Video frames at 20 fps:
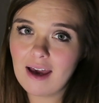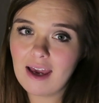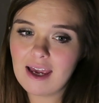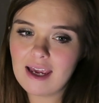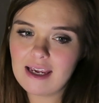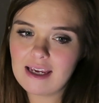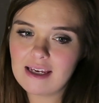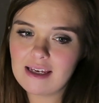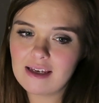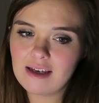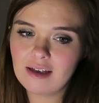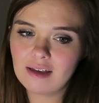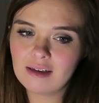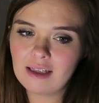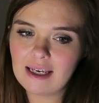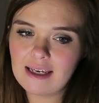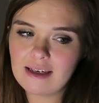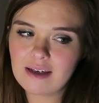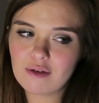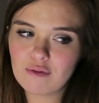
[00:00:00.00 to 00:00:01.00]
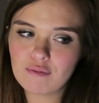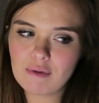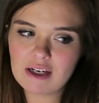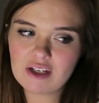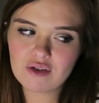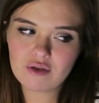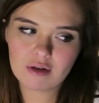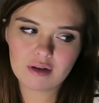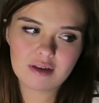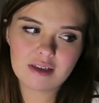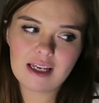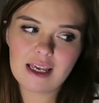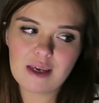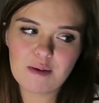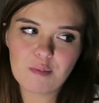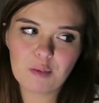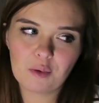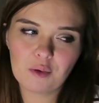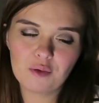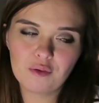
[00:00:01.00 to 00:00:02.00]
a like restaurant
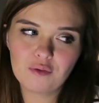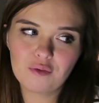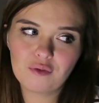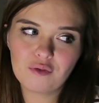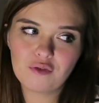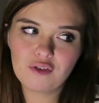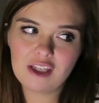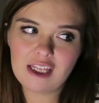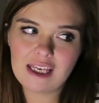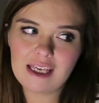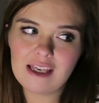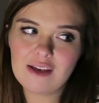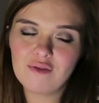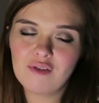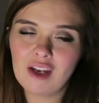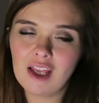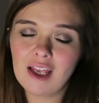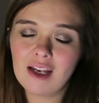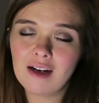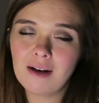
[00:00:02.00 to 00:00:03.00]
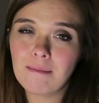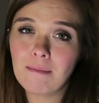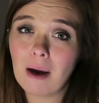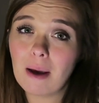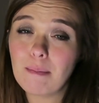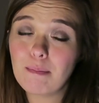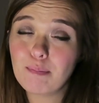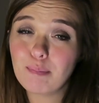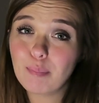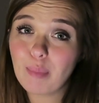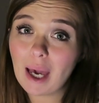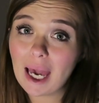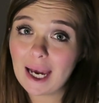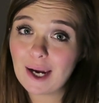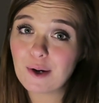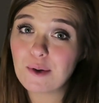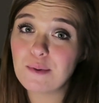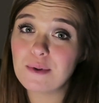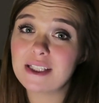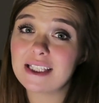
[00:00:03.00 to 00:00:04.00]
table for the evening, and my
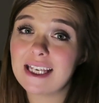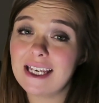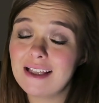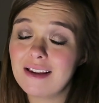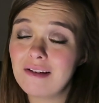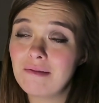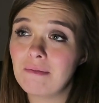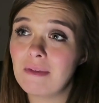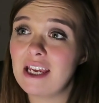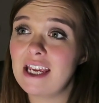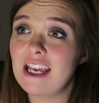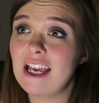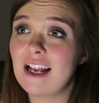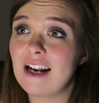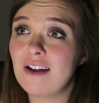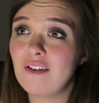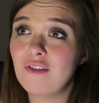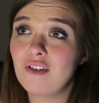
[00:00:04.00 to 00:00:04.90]
back was killing me and